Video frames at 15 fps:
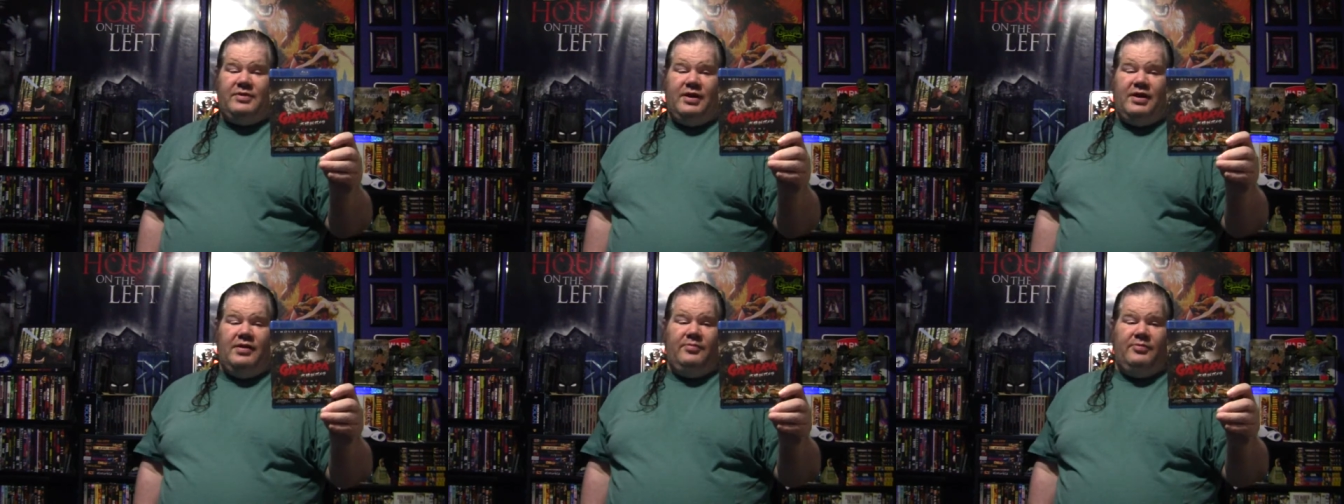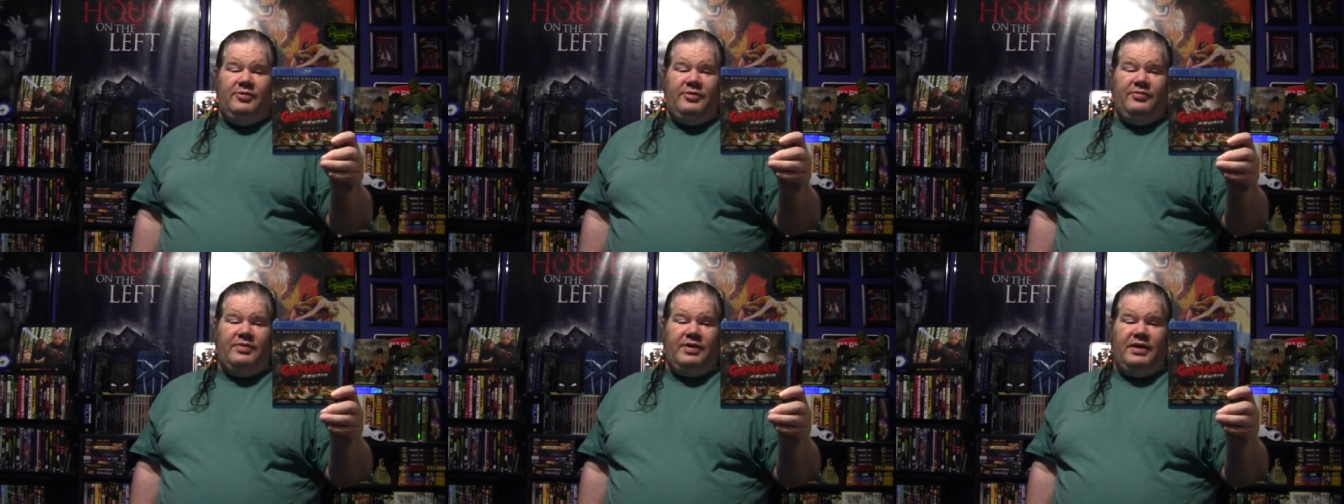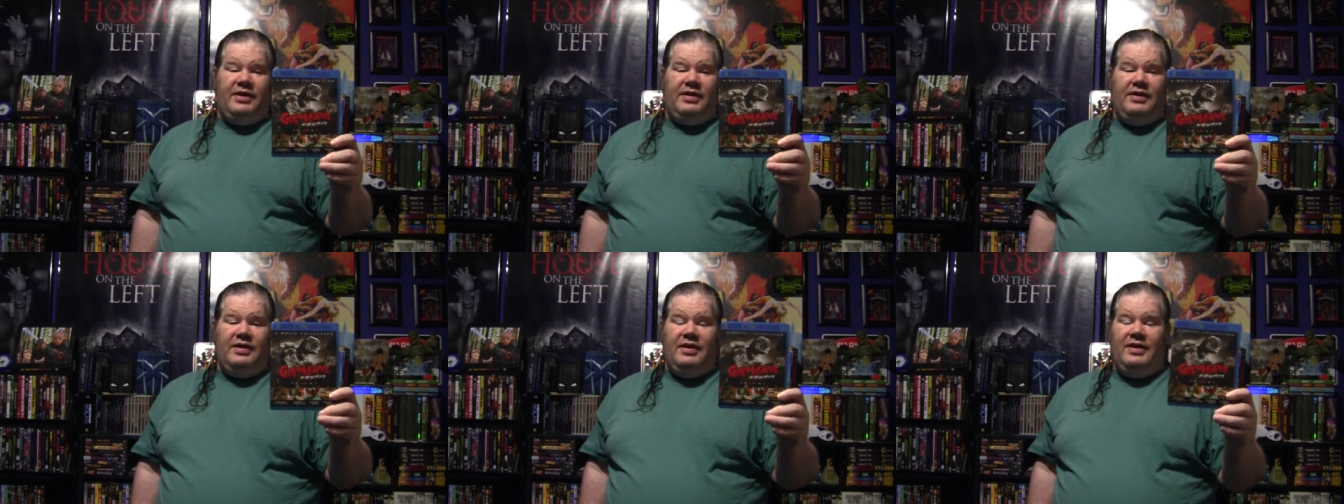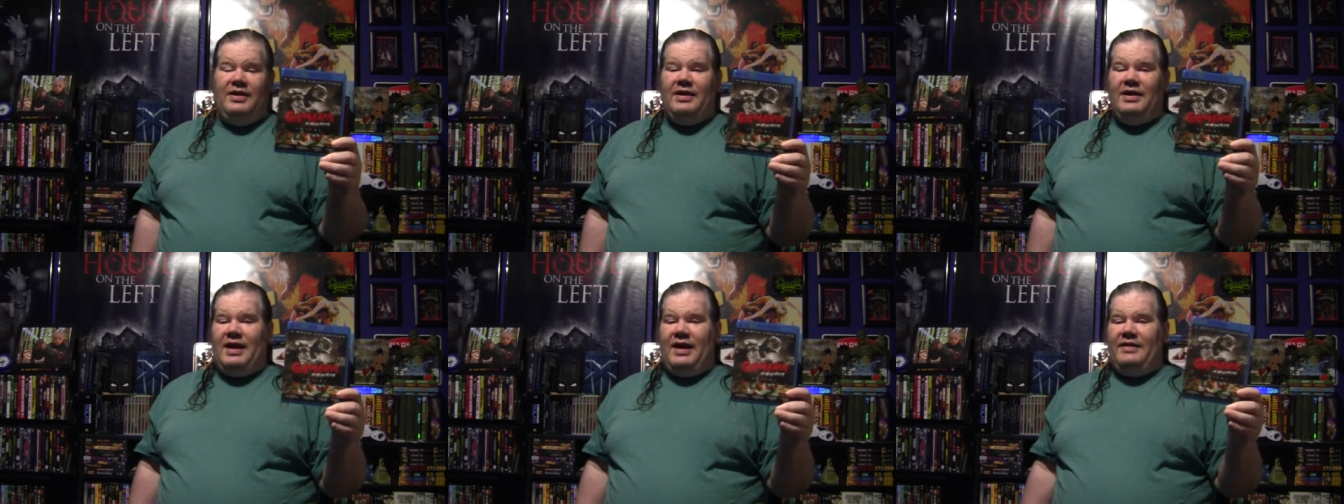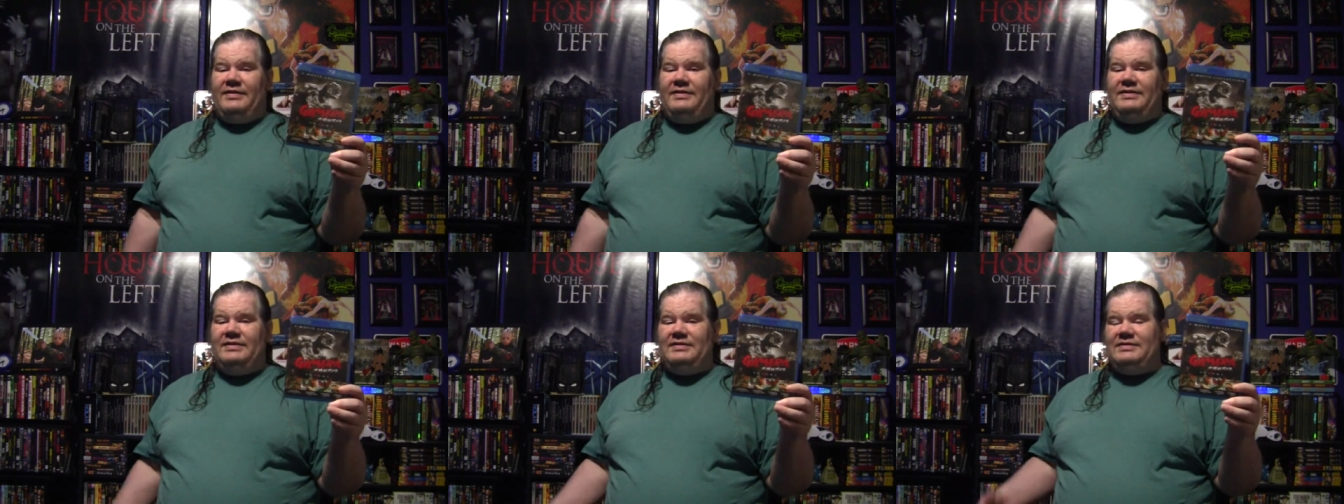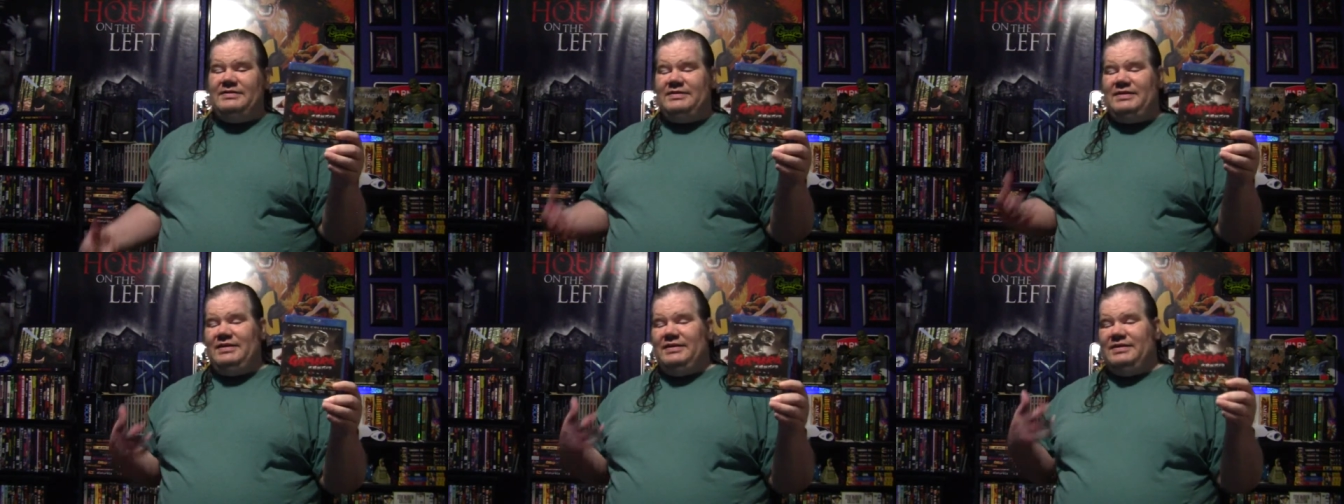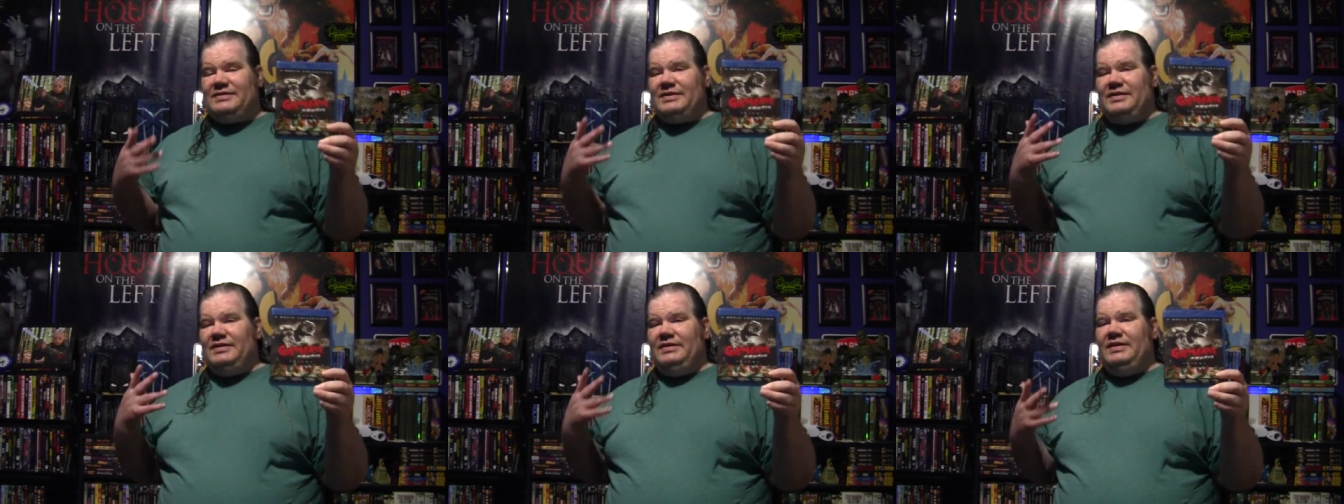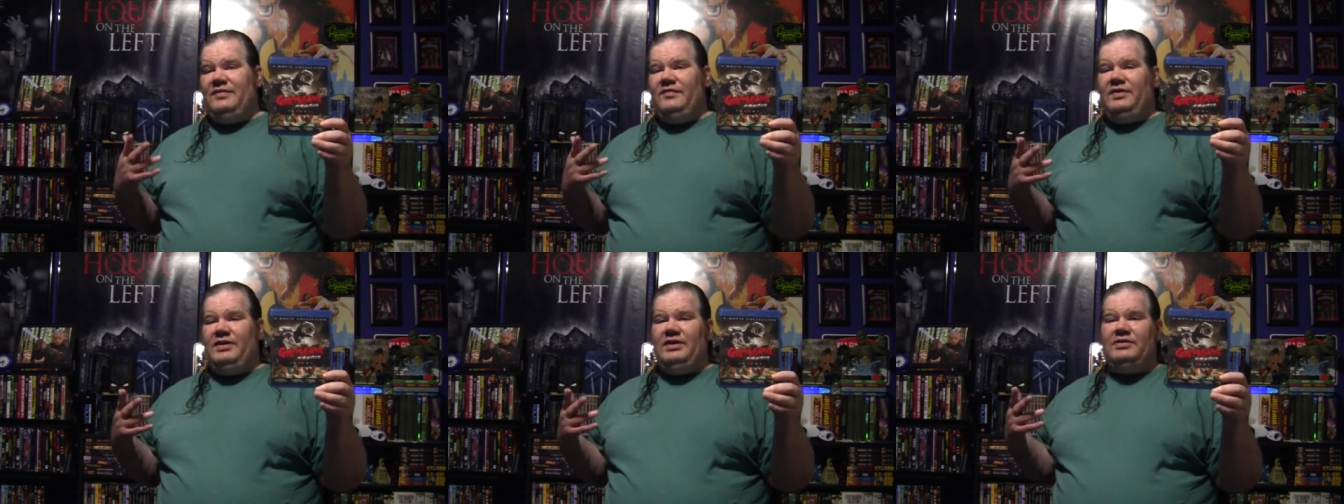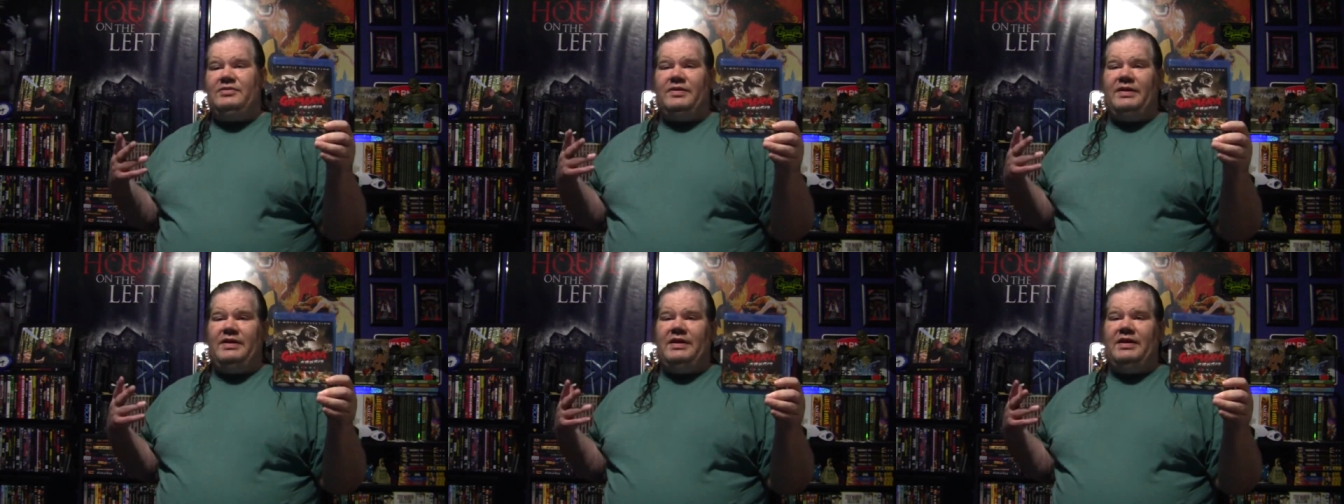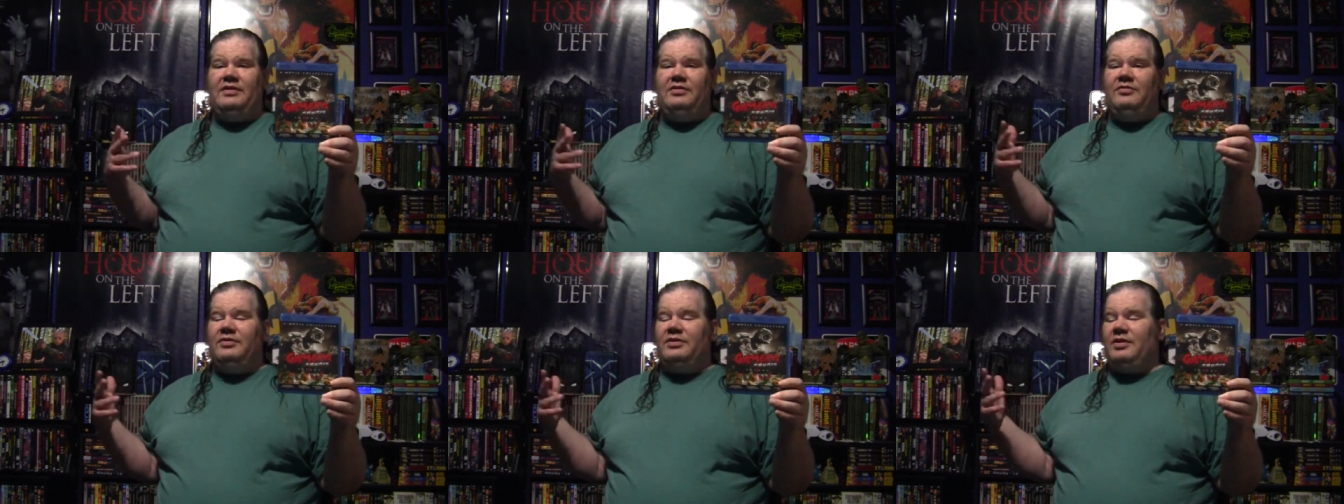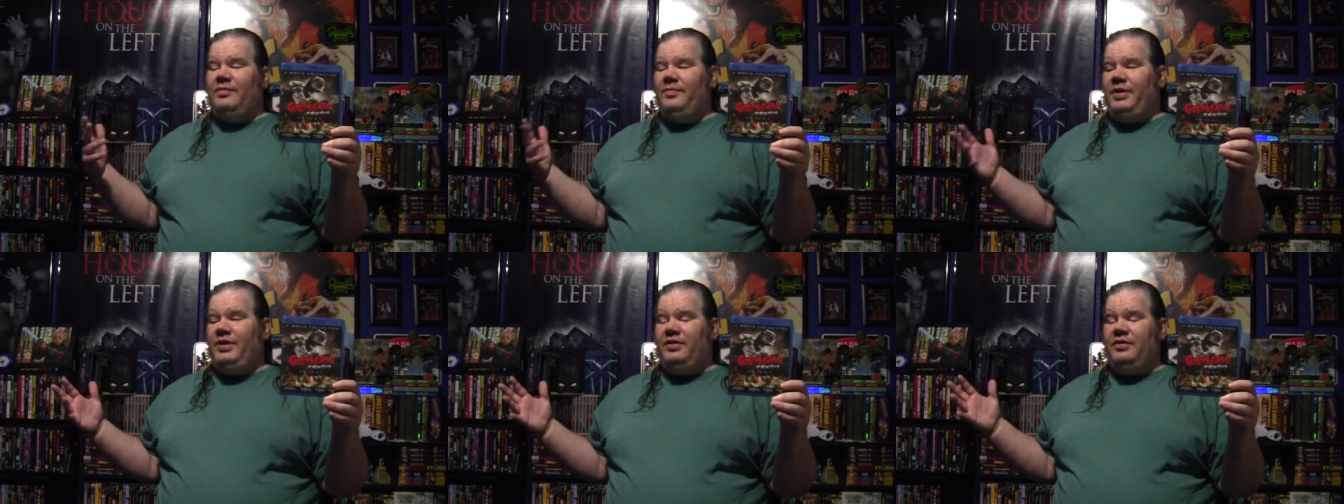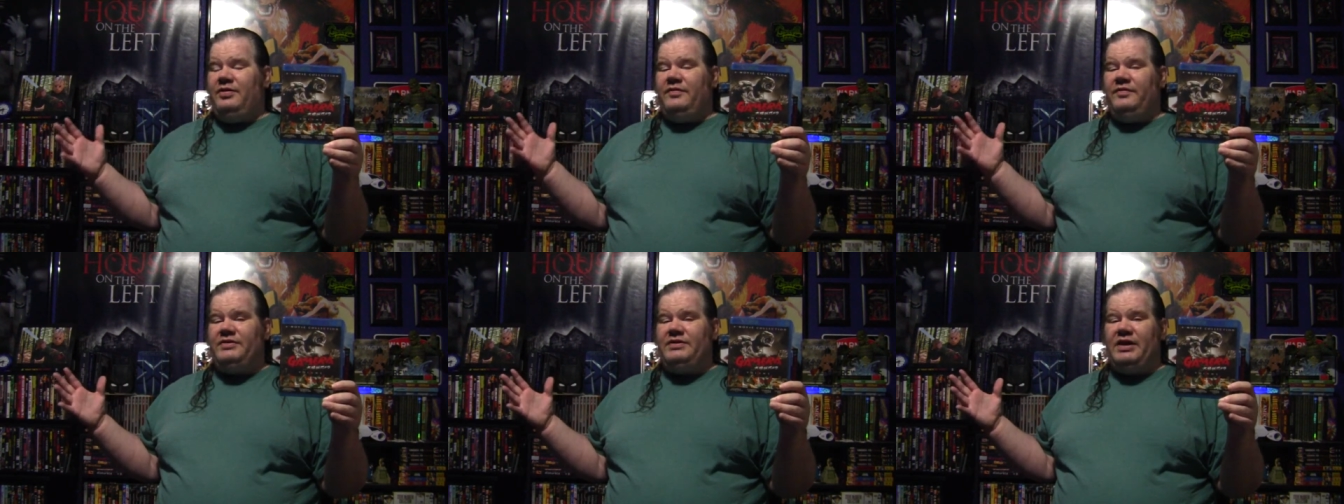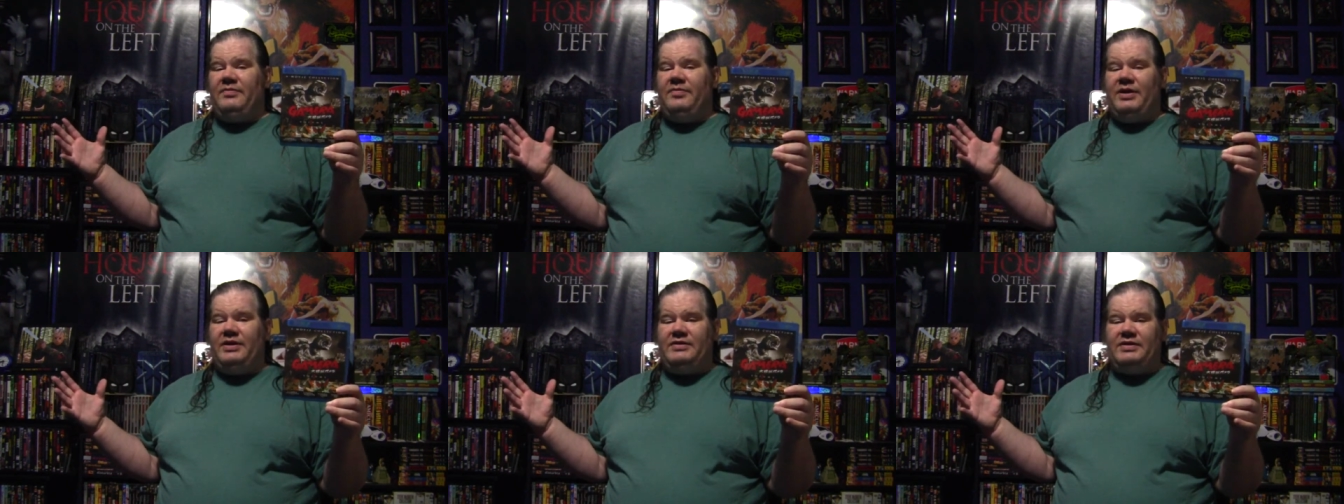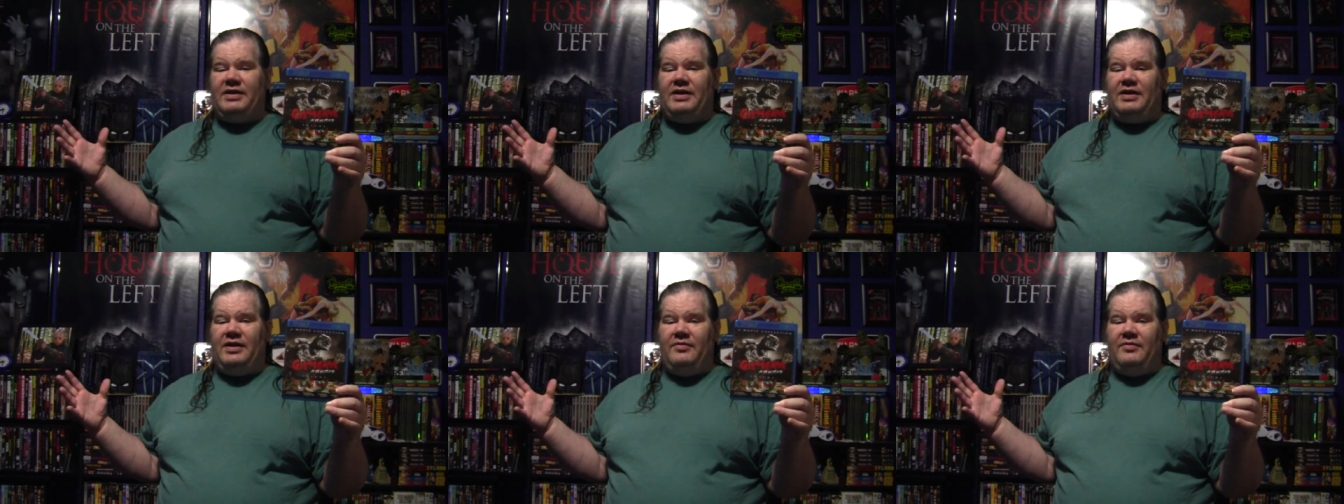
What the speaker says: Blu-ray. I didn't see this on DVD, so I can't do a comparative side-by-side.